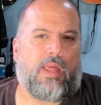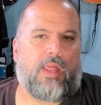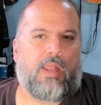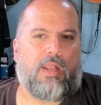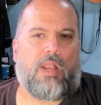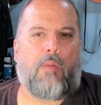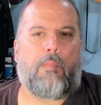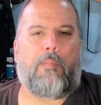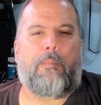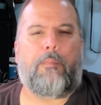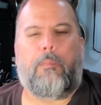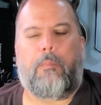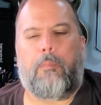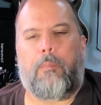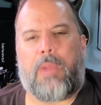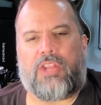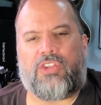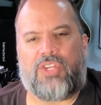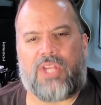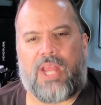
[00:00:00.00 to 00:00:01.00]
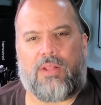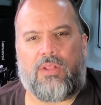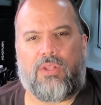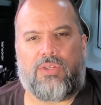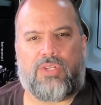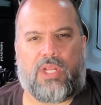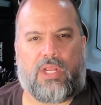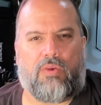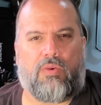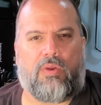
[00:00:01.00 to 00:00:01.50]
Now, my
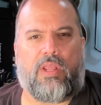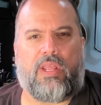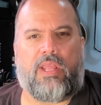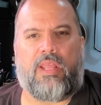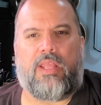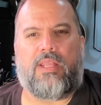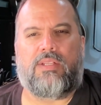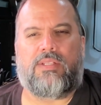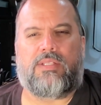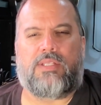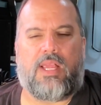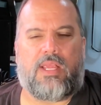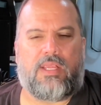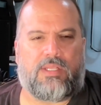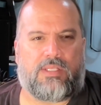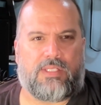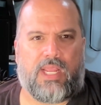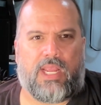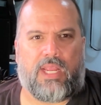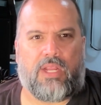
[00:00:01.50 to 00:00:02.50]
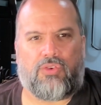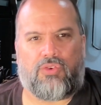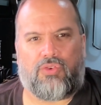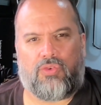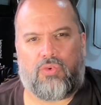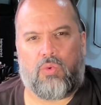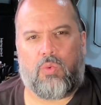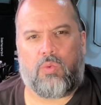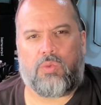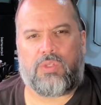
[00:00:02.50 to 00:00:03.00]
challenge here is staying
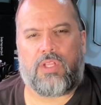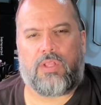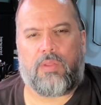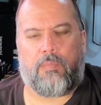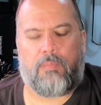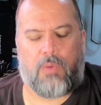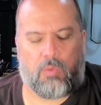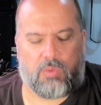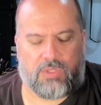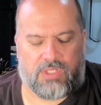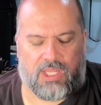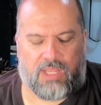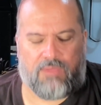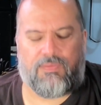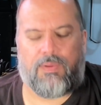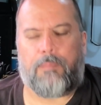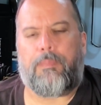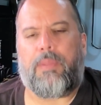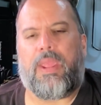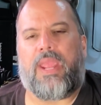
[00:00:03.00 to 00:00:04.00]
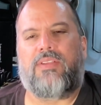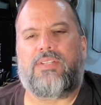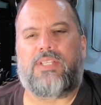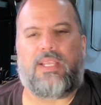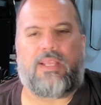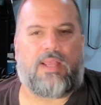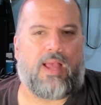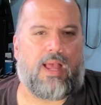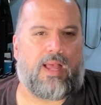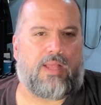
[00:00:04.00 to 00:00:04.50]
true to the motif and
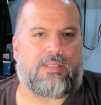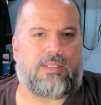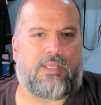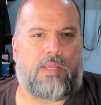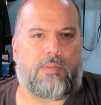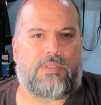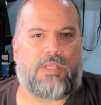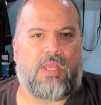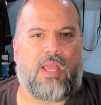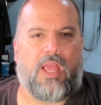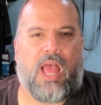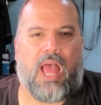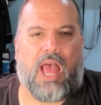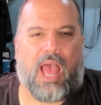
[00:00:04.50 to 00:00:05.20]
pacing concepts.